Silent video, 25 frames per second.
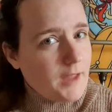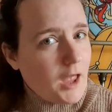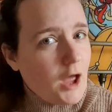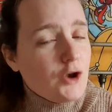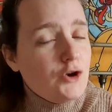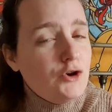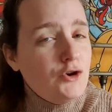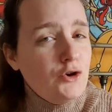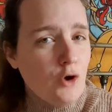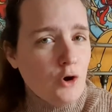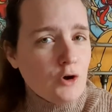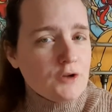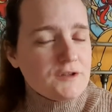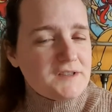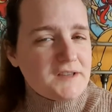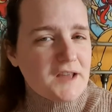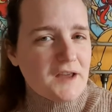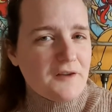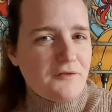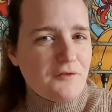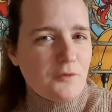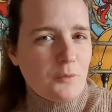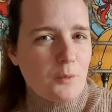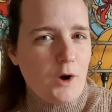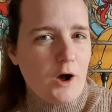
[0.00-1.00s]
not
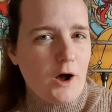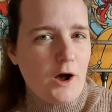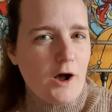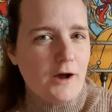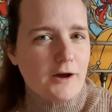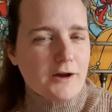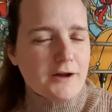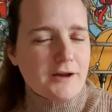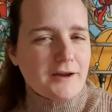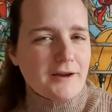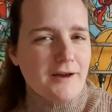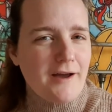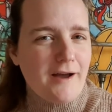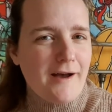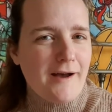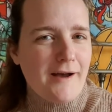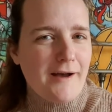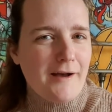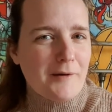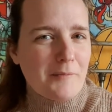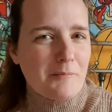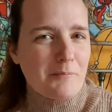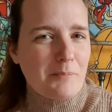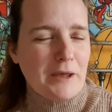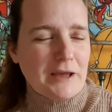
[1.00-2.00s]
safe for work
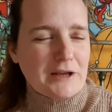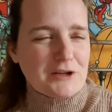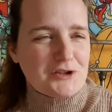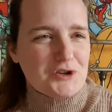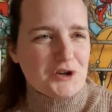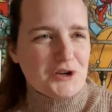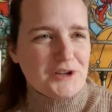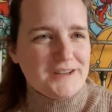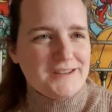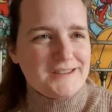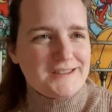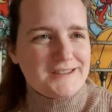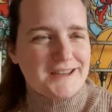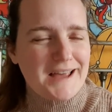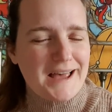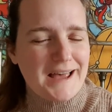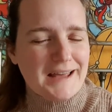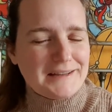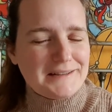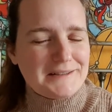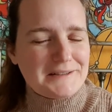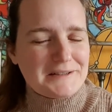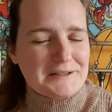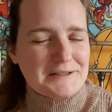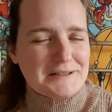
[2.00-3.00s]
uh, pictures
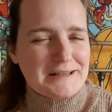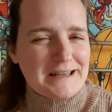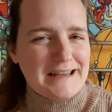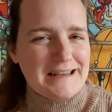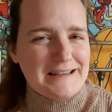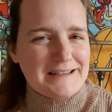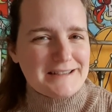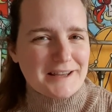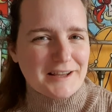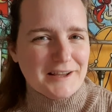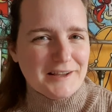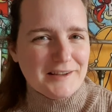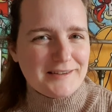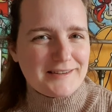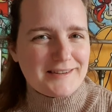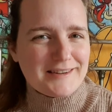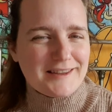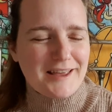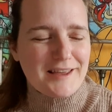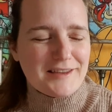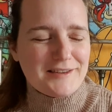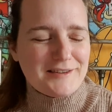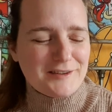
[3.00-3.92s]
and teasers.